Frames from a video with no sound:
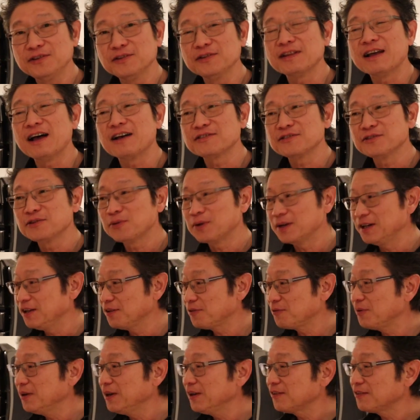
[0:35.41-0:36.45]

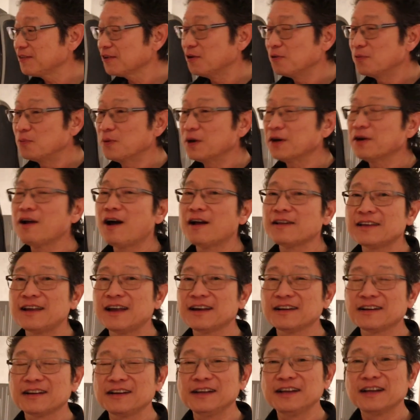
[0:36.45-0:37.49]
2023, so we're not
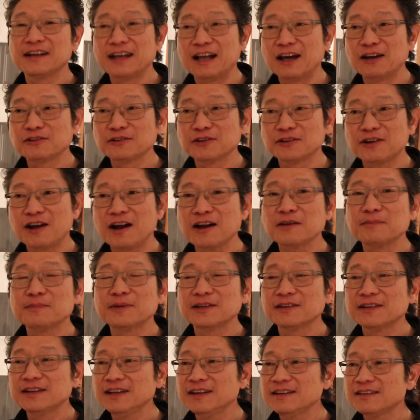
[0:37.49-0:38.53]
technically allowed to talk
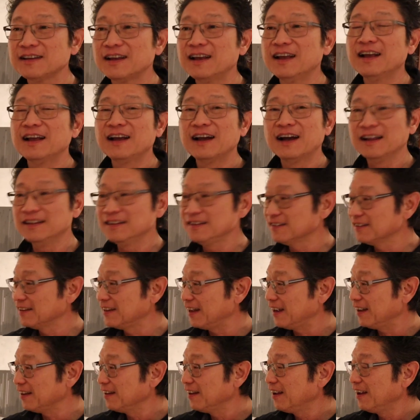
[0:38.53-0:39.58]
about these until
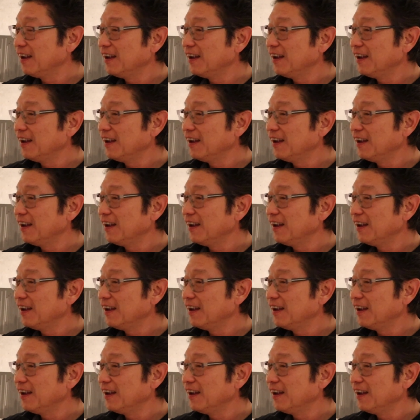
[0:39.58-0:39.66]
then.